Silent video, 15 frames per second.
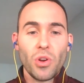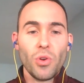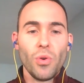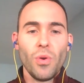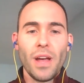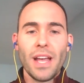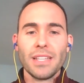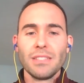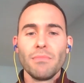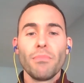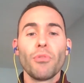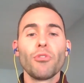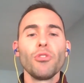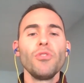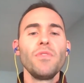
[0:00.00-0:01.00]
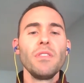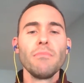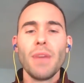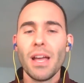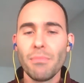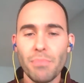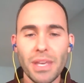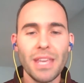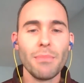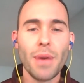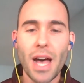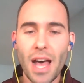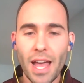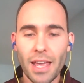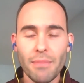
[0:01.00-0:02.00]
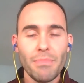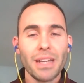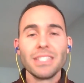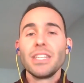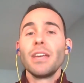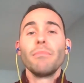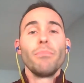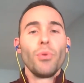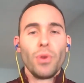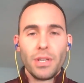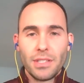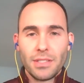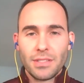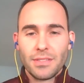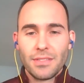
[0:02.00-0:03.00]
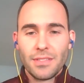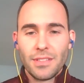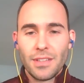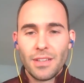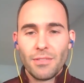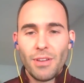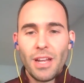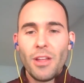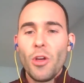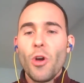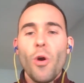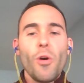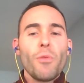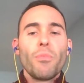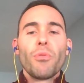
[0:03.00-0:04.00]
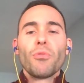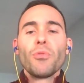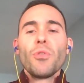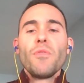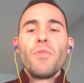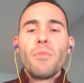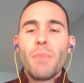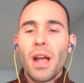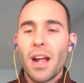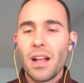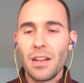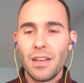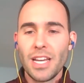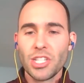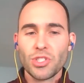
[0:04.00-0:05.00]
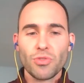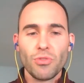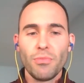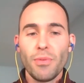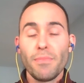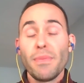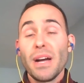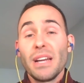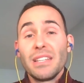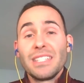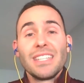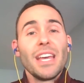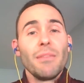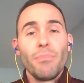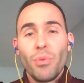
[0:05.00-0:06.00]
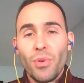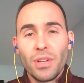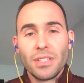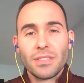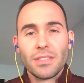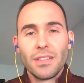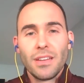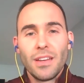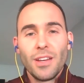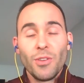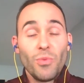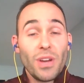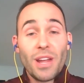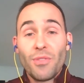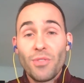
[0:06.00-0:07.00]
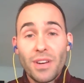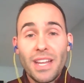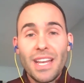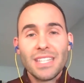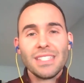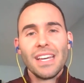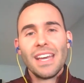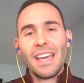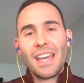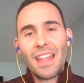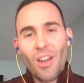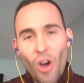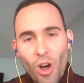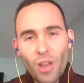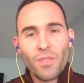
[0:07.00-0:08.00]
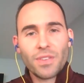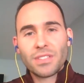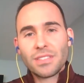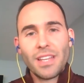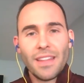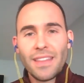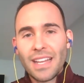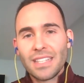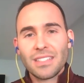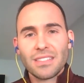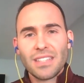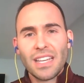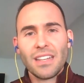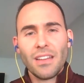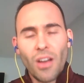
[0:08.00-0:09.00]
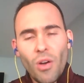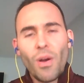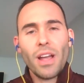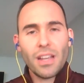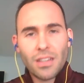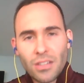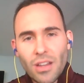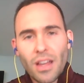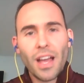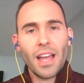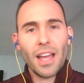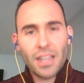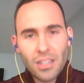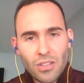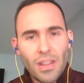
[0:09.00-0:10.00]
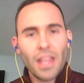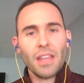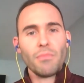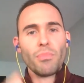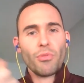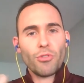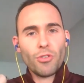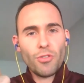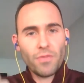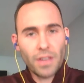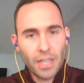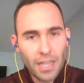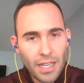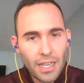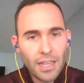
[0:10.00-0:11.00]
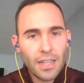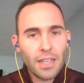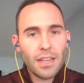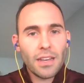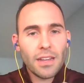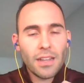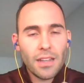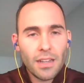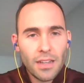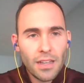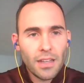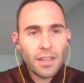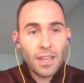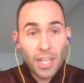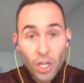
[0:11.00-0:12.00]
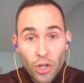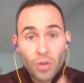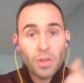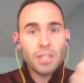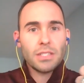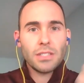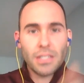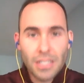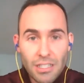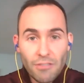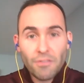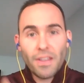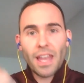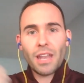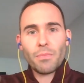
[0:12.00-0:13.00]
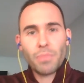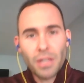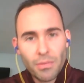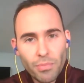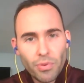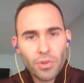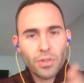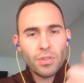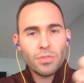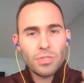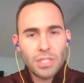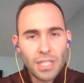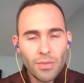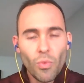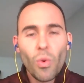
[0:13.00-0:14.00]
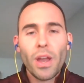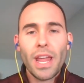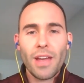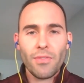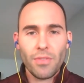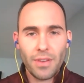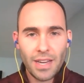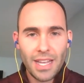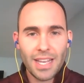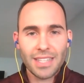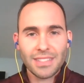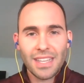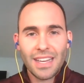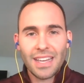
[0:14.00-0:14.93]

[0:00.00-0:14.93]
goal as improving my B M I by ten points, right? Or improving my cholesterol by ten points, whatever it is. All of a sudden that said, oh, I can, I can do that, improving, and, and, uh, increasing, developing, producing, whatever it is,